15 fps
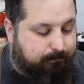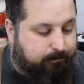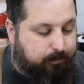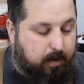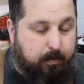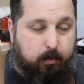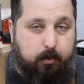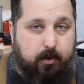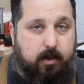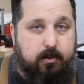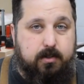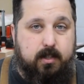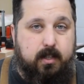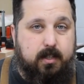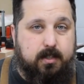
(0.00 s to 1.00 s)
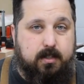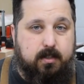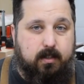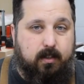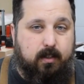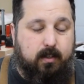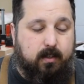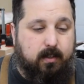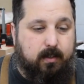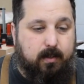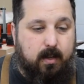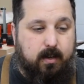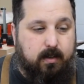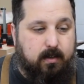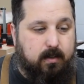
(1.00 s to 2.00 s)
People were using this.
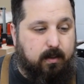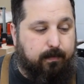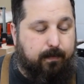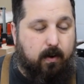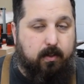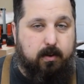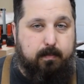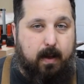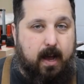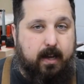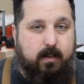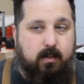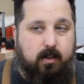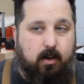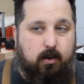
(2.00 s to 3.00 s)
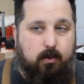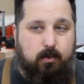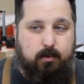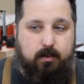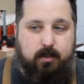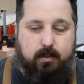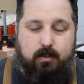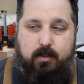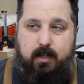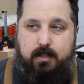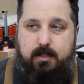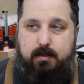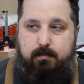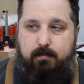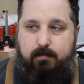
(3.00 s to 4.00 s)
And the farther back you go, you look
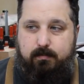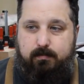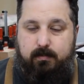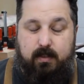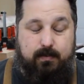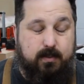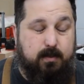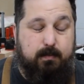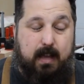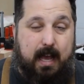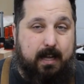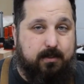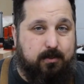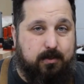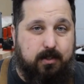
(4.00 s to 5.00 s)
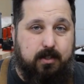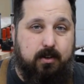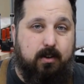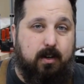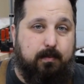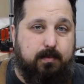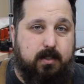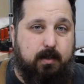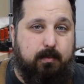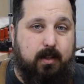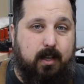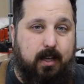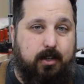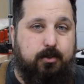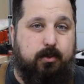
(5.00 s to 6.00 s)
at even some castles in Europe, some of
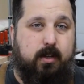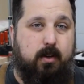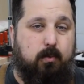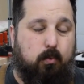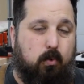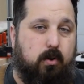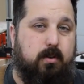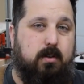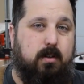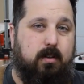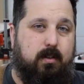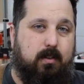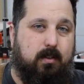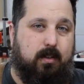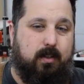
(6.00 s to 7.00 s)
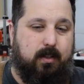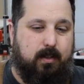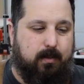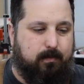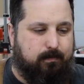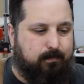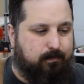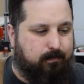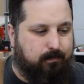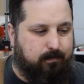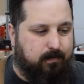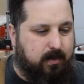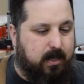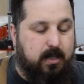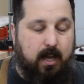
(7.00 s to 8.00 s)
the intricate wood
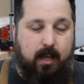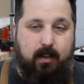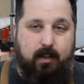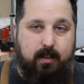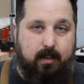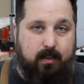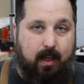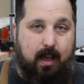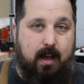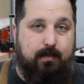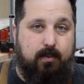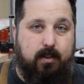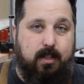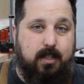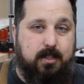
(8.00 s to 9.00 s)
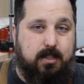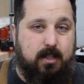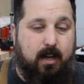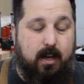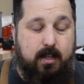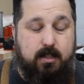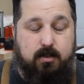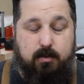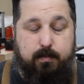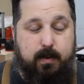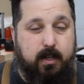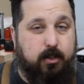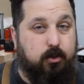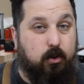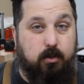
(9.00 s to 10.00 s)
detailing that they have on the insides, or
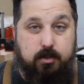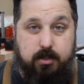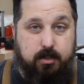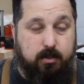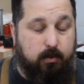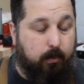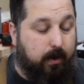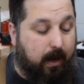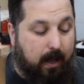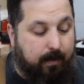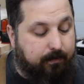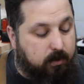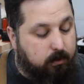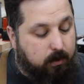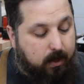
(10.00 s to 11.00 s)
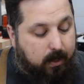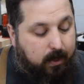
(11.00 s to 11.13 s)
be it churches or what have you.